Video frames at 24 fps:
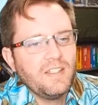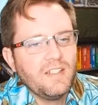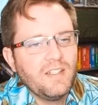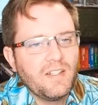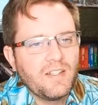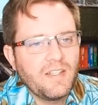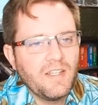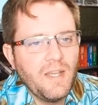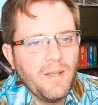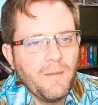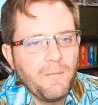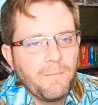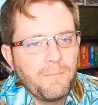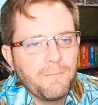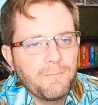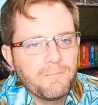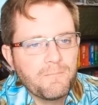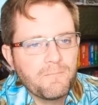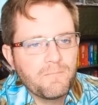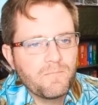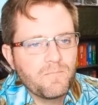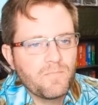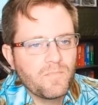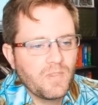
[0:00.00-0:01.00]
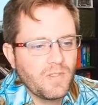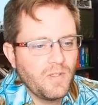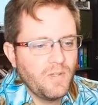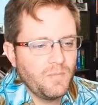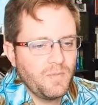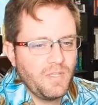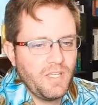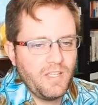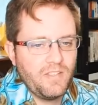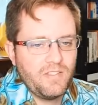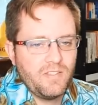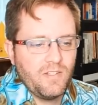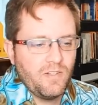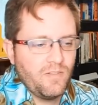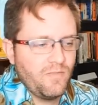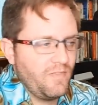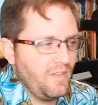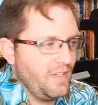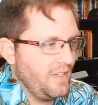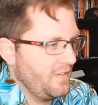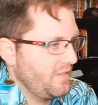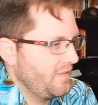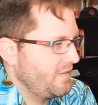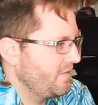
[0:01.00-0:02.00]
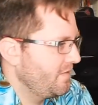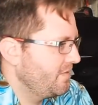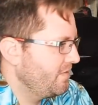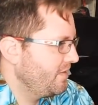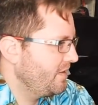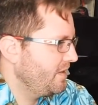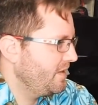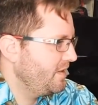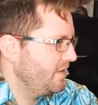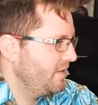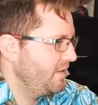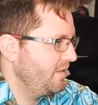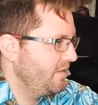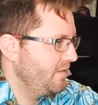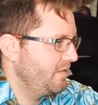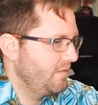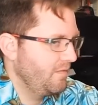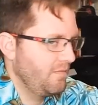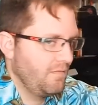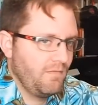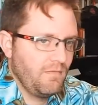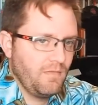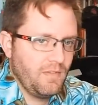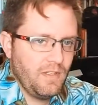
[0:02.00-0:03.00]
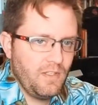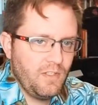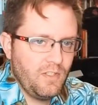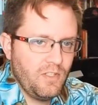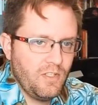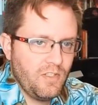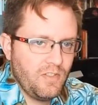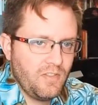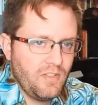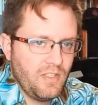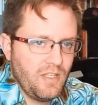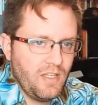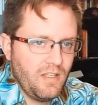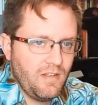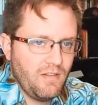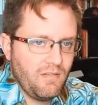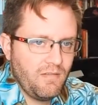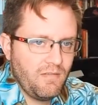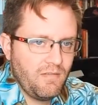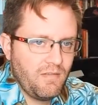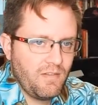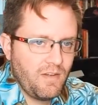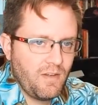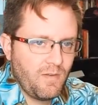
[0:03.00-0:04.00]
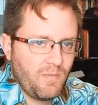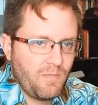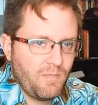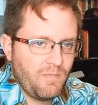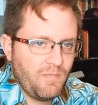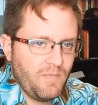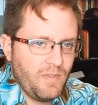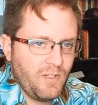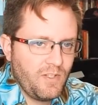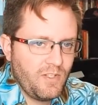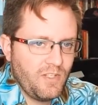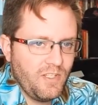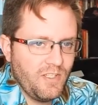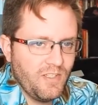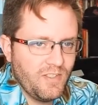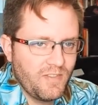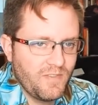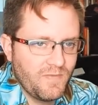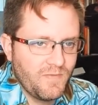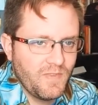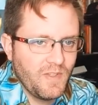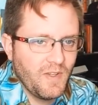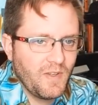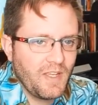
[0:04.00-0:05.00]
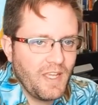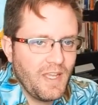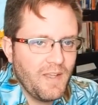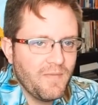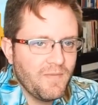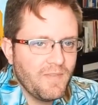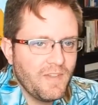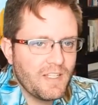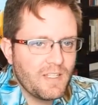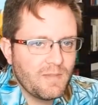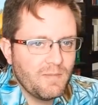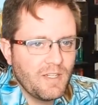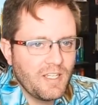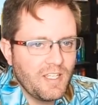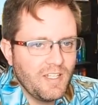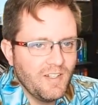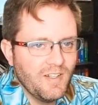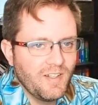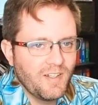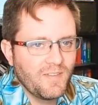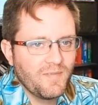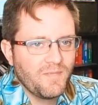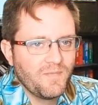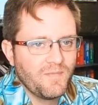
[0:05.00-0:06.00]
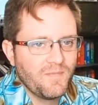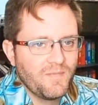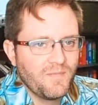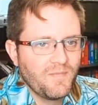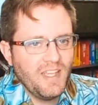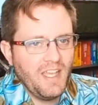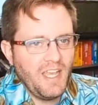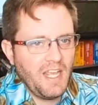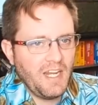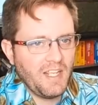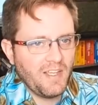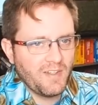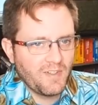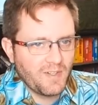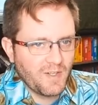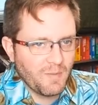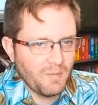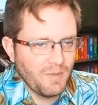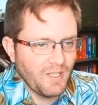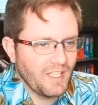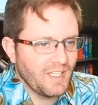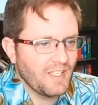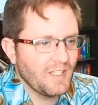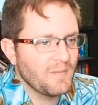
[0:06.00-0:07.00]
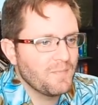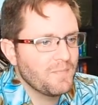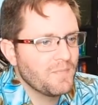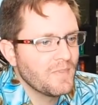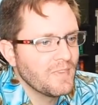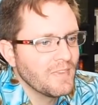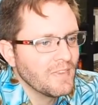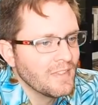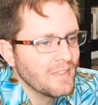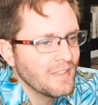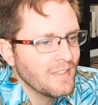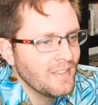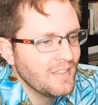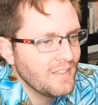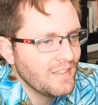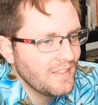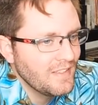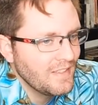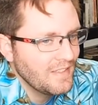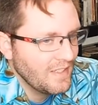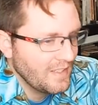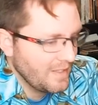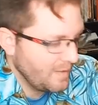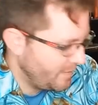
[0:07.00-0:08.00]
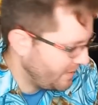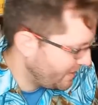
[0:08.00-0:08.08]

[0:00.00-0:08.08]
Okay. Oh, can't see your face. Gotta adjust that. Here, there she is. Okay, there's a monkey dog hiding under her blanket. The